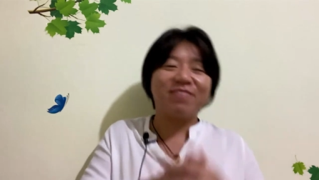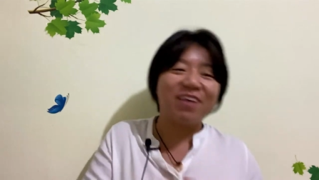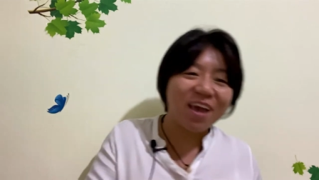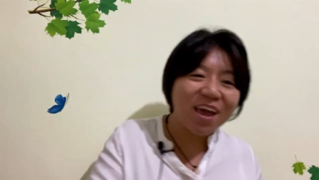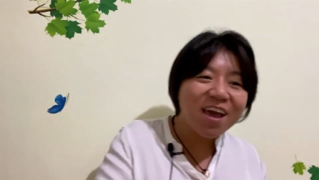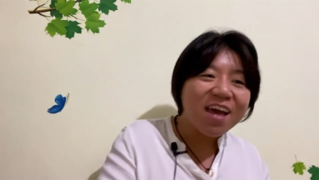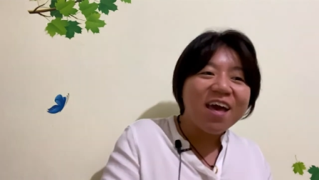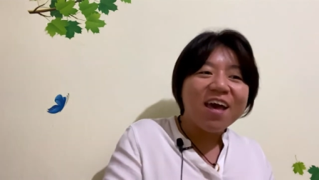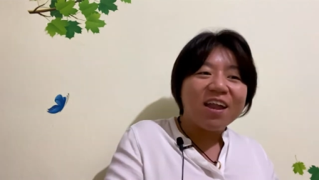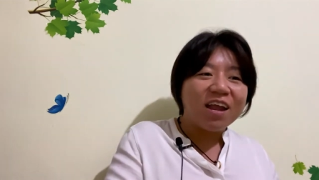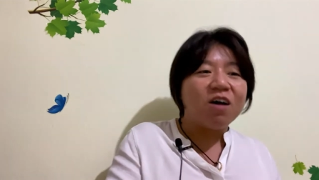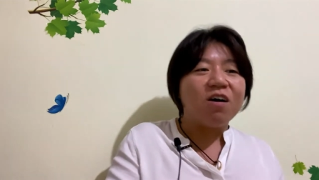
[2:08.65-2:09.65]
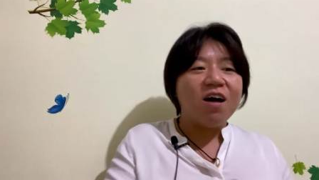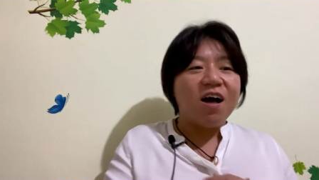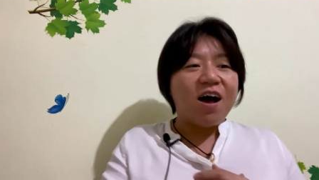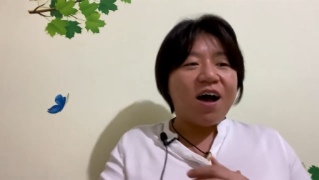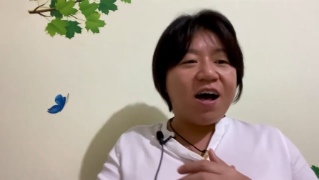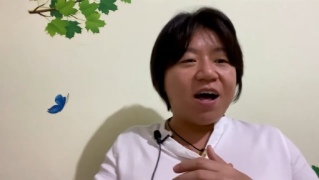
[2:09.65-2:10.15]
Okay. Now,
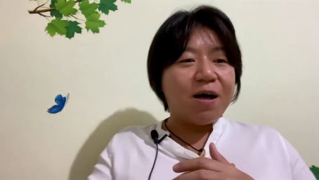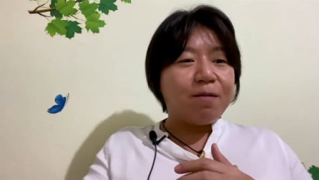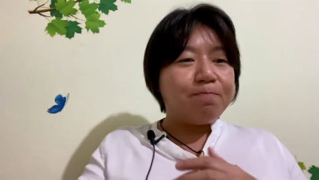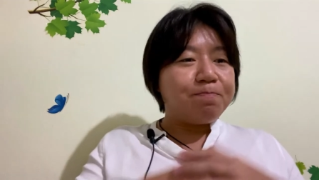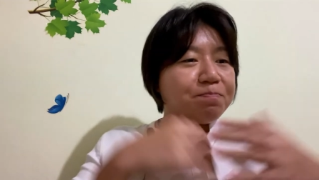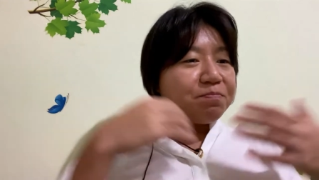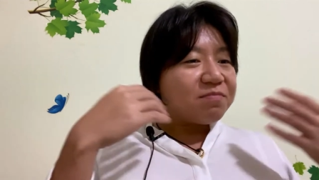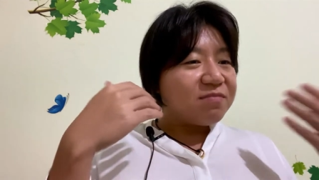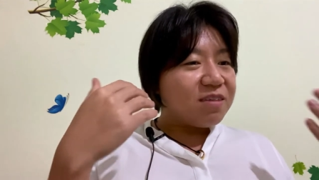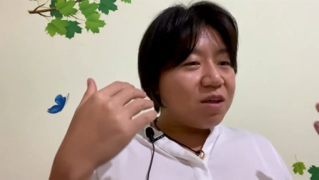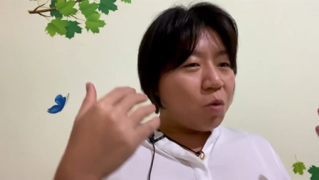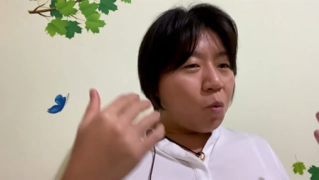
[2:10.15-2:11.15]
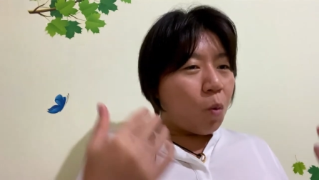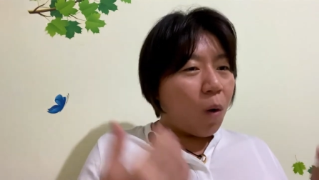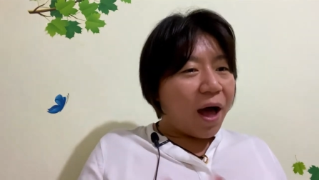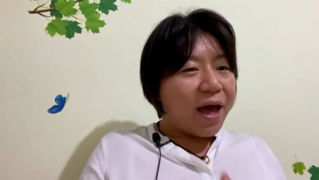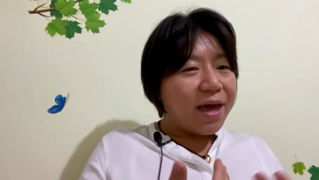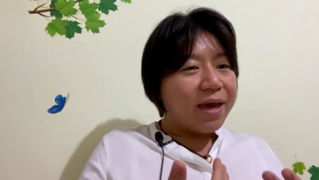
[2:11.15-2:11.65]
um,
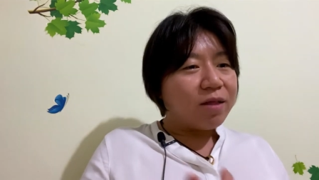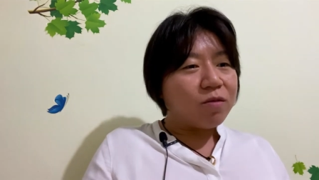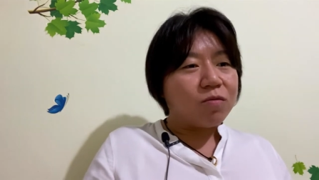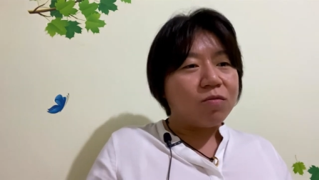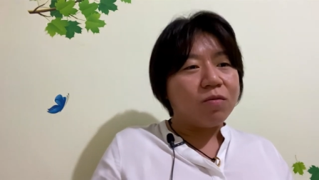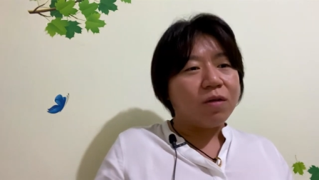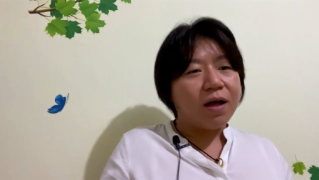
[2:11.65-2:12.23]
why though?